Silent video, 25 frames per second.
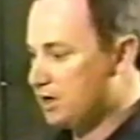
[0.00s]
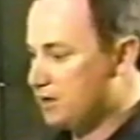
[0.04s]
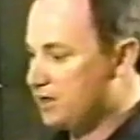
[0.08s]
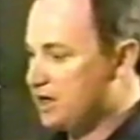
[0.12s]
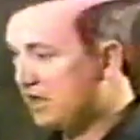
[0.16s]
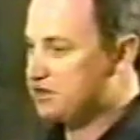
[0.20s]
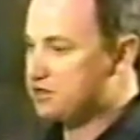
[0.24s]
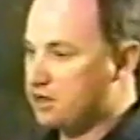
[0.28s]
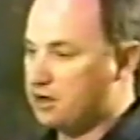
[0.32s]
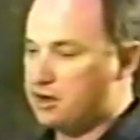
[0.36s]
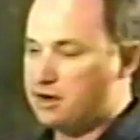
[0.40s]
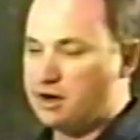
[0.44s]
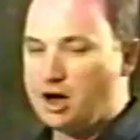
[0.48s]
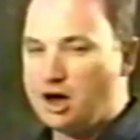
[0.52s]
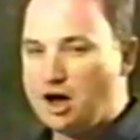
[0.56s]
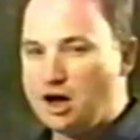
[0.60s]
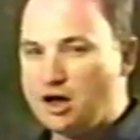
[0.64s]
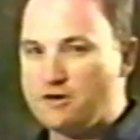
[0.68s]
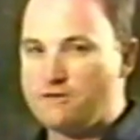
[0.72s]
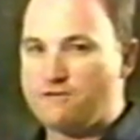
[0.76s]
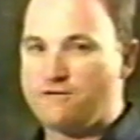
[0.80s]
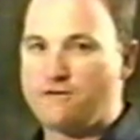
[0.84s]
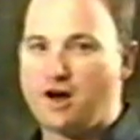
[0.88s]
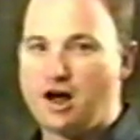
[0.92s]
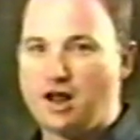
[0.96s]
That's a
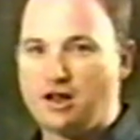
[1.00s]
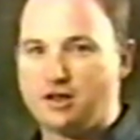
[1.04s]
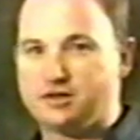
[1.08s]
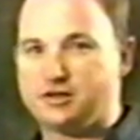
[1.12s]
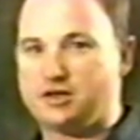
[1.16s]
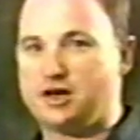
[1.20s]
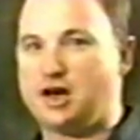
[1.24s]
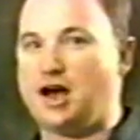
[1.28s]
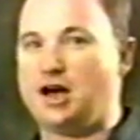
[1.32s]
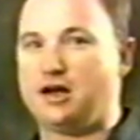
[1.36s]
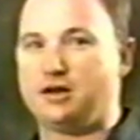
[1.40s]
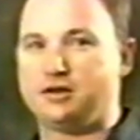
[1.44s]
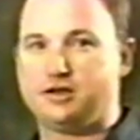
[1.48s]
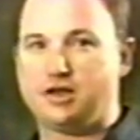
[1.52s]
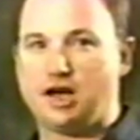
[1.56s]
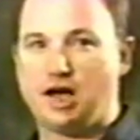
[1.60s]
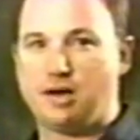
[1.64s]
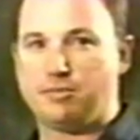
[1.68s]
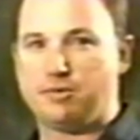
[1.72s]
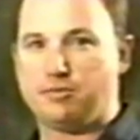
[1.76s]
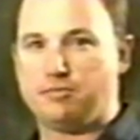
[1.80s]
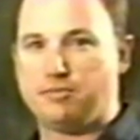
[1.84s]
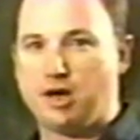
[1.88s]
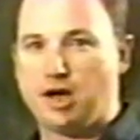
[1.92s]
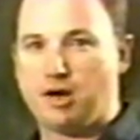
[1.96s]
non-volatile
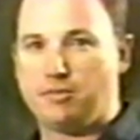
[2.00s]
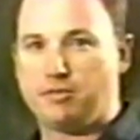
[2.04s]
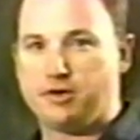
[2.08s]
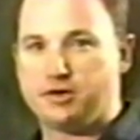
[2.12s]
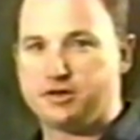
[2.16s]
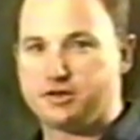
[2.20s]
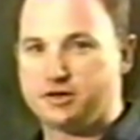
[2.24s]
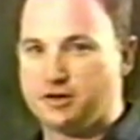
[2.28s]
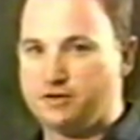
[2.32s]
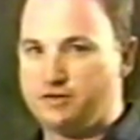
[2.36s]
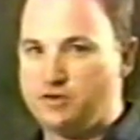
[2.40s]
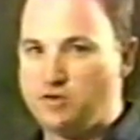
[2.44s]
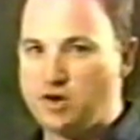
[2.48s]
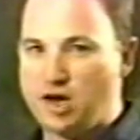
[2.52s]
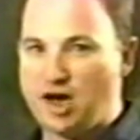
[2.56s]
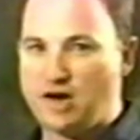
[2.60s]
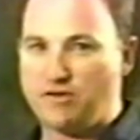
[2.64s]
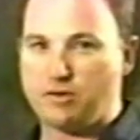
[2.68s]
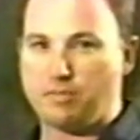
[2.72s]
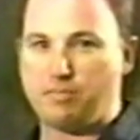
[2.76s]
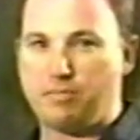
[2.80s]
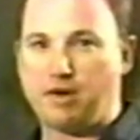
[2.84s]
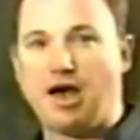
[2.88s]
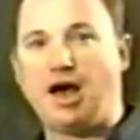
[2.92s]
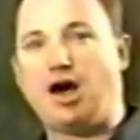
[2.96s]
type of memory, so if you have
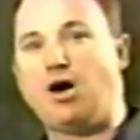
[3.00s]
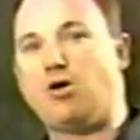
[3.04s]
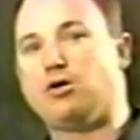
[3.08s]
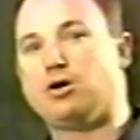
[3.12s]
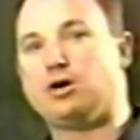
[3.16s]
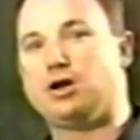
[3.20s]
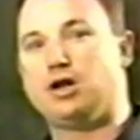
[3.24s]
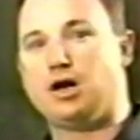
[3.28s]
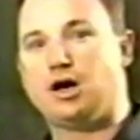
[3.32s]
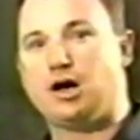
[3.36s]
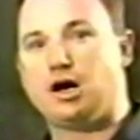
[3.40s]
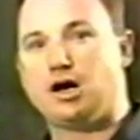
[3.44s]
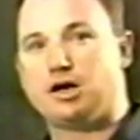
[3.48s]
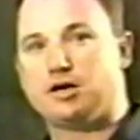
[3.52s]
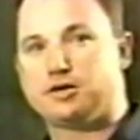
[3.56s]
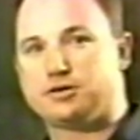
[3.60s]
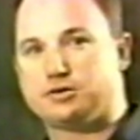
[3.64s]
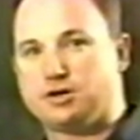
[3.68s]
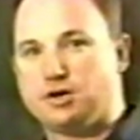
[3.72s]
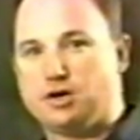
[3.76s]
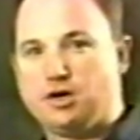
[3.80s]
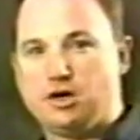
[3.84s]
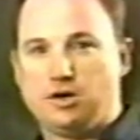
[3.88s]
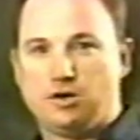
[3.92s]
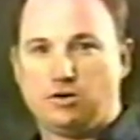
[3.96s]
a power
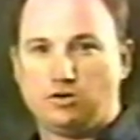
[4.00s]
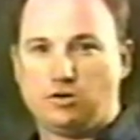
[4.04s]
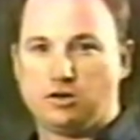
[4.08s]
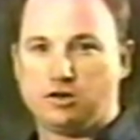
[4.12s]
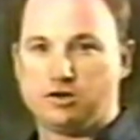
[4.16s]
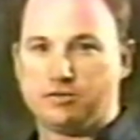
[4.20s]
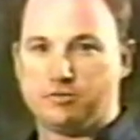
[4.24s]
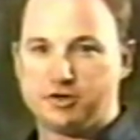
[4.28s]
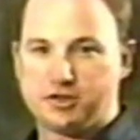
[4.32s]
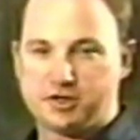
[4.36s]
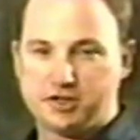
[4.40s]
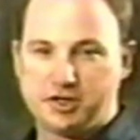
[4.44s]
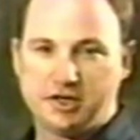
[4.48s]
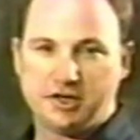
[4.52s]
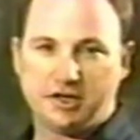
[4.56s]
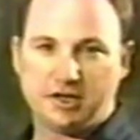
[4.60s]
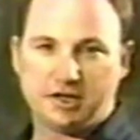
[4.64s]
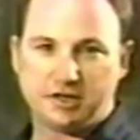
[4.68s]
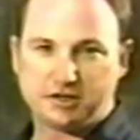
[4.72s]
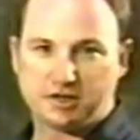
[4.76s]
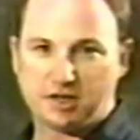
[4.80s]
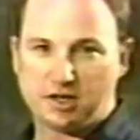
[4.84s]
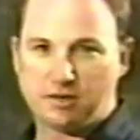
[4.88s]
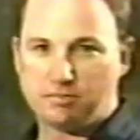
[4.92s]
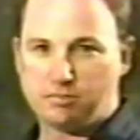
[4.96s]
loss or the machine
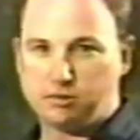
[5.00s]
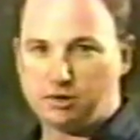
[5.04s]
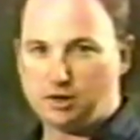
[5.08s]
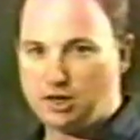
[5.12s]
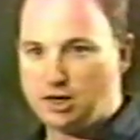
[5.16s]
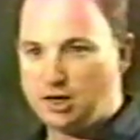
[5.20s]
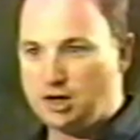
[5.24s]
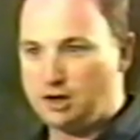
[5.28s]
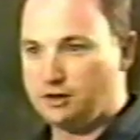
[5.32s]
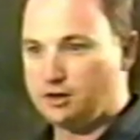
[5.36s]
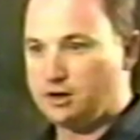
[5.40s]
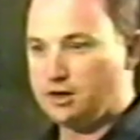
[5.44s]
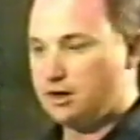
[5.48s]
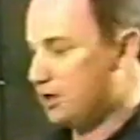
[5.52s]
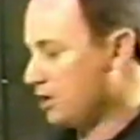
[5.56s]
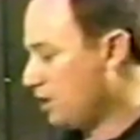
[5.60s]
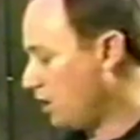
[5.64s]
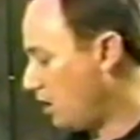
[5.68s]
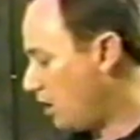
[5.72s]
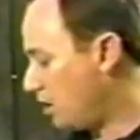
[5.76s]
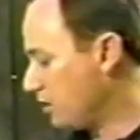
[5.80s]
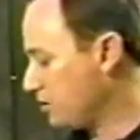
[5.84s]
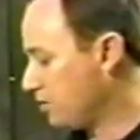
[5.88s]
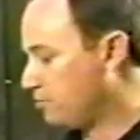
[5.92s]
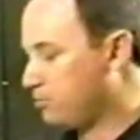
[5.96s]
gets unplugged,
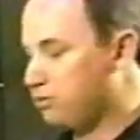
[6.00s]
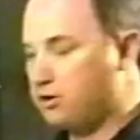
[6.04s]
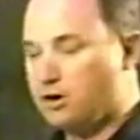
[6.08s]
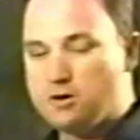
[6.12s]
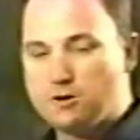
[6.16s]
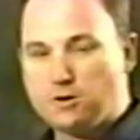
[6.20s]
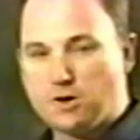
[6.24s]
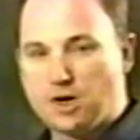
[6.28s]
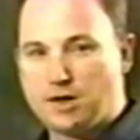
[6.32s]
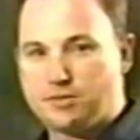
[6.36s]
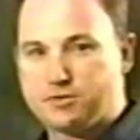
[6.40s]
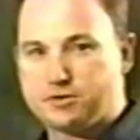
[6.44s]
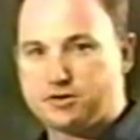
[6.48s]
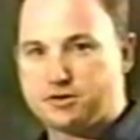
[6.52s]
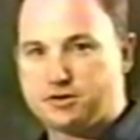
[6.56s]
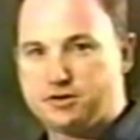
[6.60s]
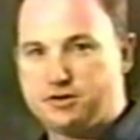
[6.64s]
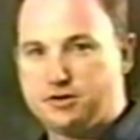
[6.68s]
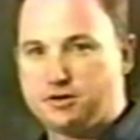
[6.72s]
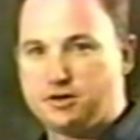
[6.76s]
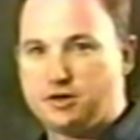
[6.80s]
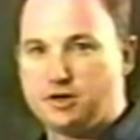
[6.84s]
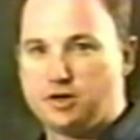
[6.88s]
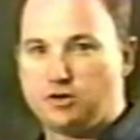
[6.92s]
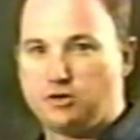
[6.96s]
all your programs are
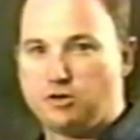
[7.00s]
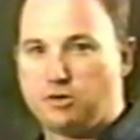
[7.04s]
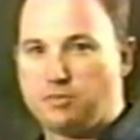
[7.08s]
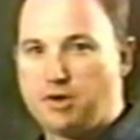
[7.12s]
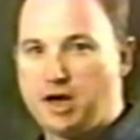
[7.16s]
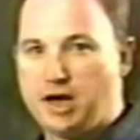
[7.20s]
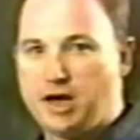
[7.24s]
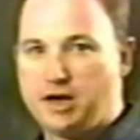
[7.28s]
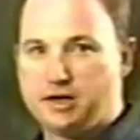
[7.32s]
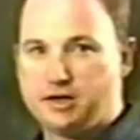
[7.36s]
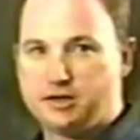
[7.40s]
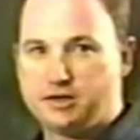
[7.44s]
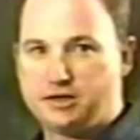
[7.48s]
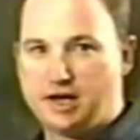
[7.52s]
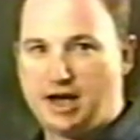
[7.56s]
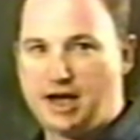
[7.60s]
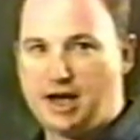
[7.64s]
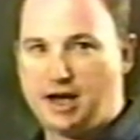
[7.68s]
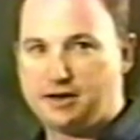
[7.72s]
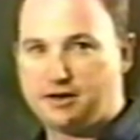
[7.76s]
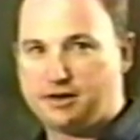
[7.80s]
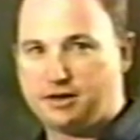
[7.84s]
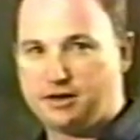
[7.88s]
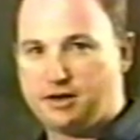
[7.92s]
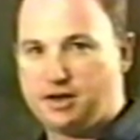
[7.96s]
still going to remain
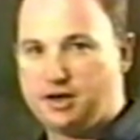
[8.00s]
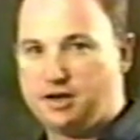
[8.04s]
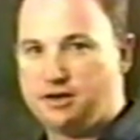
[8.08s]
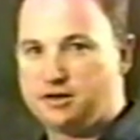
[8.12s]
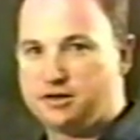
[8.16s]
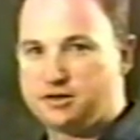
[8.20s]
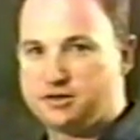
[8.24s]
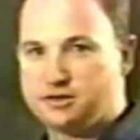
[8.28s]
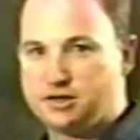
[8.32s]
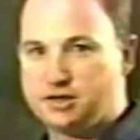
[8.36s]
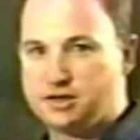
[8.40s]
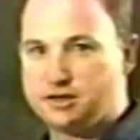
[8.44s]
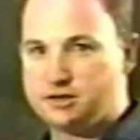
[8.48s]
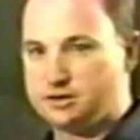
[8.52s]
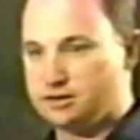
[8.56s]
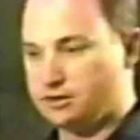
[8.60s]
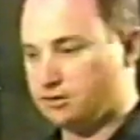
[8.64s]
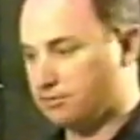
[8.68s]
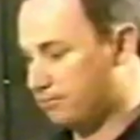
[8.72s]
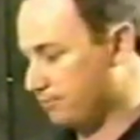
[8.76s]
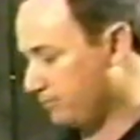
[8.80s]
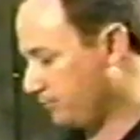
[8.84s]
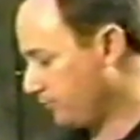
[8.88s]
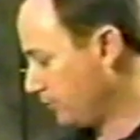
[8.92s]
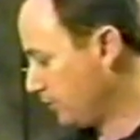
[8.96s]
intact in the
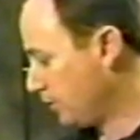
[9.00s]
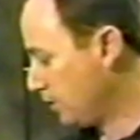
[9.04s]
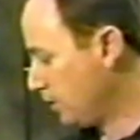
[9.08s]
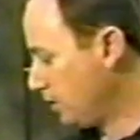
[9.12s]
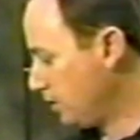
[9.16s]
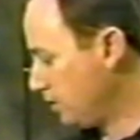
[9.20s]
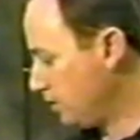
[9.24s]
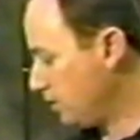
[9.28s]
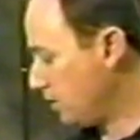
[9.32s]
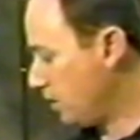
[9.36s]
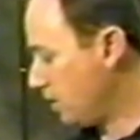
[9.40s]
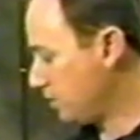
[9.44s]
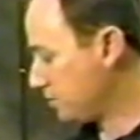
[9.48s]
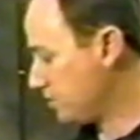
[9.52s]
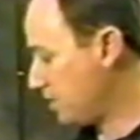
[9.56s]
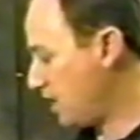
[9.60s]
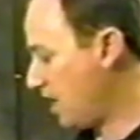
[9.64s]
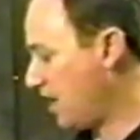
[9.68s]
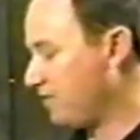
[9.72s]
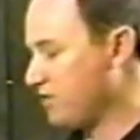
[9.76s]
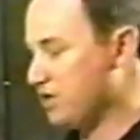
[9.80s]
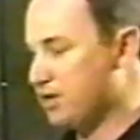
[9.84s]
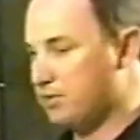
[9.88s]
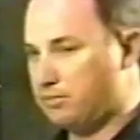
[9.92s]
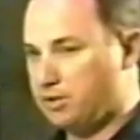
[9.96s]
system. You also
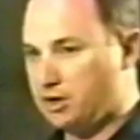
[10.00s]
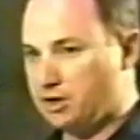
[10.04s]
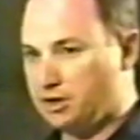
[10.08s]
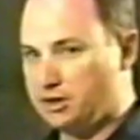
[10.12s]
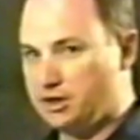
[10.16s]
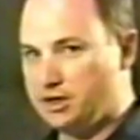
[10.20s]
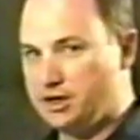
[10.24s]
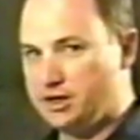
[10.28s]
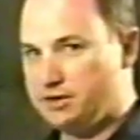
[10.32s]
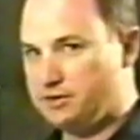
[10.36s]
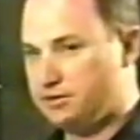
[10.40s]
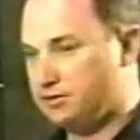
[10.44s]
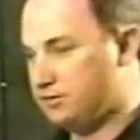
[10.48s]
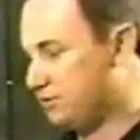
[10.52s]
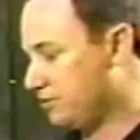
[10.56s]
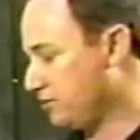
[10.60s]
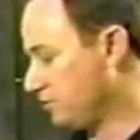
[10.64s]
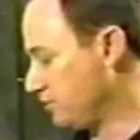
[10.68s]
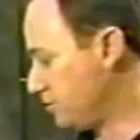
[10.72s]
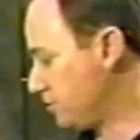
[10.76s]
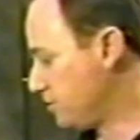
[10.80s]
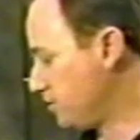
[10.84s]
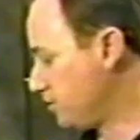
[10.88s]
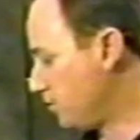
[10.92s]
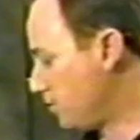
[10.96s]
have the ability to
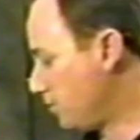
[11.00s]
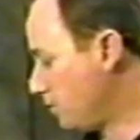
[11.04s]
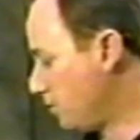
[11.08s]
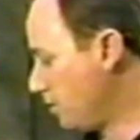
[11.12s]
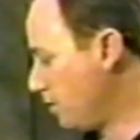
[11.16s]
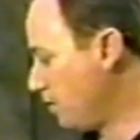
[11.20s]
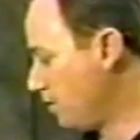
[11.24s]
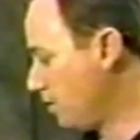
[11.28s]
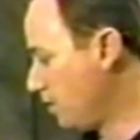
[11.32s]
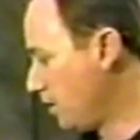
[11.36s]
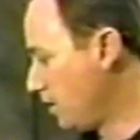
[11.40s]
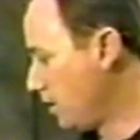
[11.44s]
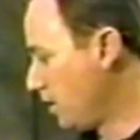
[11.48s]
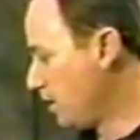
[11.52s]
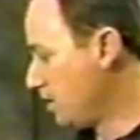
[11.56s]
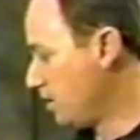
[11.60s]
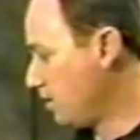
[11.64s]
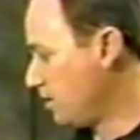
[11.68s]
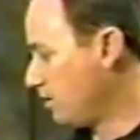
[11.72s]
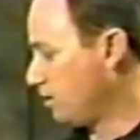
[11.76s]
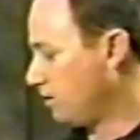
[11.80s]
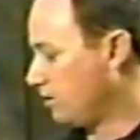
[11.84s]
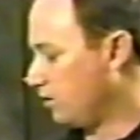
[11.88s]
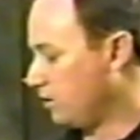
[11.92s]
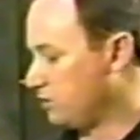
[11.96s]
store
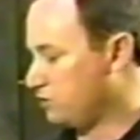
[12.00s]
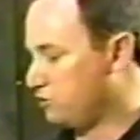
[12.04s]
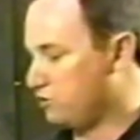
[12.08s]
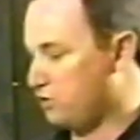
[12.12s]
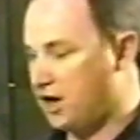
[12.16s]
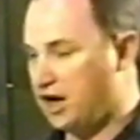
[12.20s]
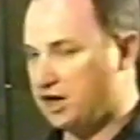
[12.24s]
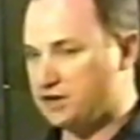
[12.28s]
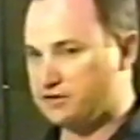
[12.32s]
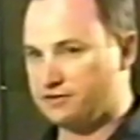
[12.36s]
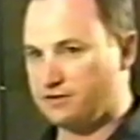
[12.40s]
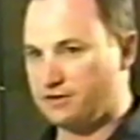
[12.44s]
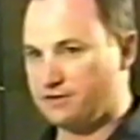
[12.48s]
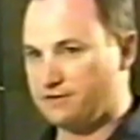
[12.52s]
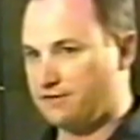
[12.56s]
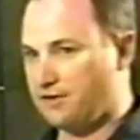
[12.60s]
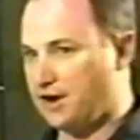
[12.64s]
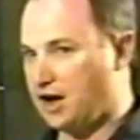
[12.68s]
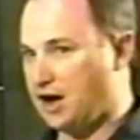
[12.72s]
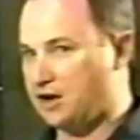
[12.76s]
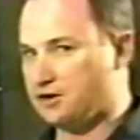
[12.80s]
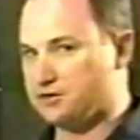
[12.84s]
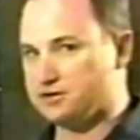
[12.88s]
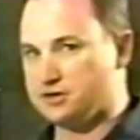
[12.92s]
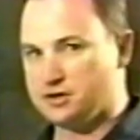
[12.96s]
or transfer
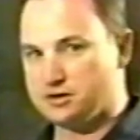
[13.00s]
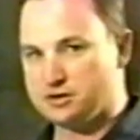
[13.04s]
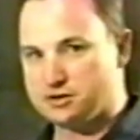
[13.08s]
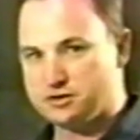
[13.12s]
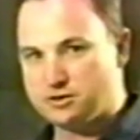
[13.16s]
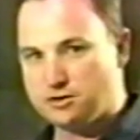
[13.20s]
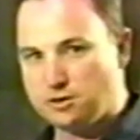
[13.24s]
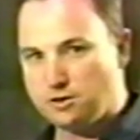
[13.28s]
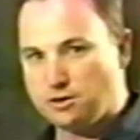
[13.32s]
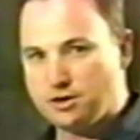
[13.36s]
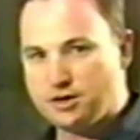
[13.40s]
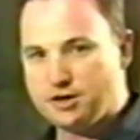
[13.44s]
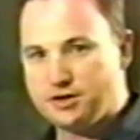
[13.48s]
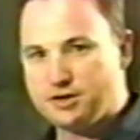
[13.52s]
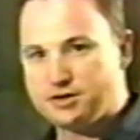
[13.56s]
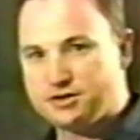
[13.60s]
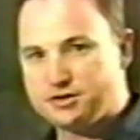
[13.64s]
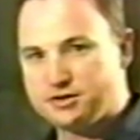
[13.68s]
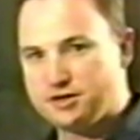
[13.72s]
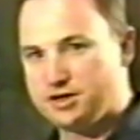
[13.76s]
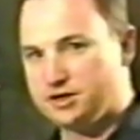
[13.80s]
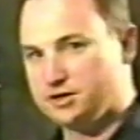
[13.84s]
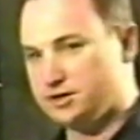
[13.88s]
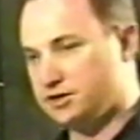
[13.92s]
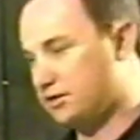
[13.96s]
files that are stored in the
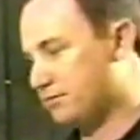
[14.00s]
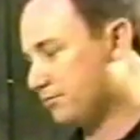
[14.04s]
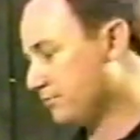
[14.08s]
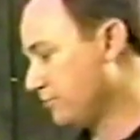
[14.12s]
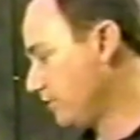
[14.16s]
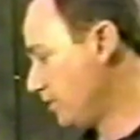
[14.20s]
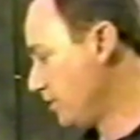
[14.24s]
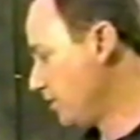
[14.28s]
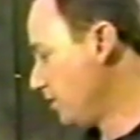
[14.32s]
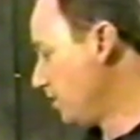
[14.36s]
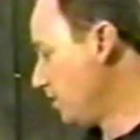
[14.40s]
system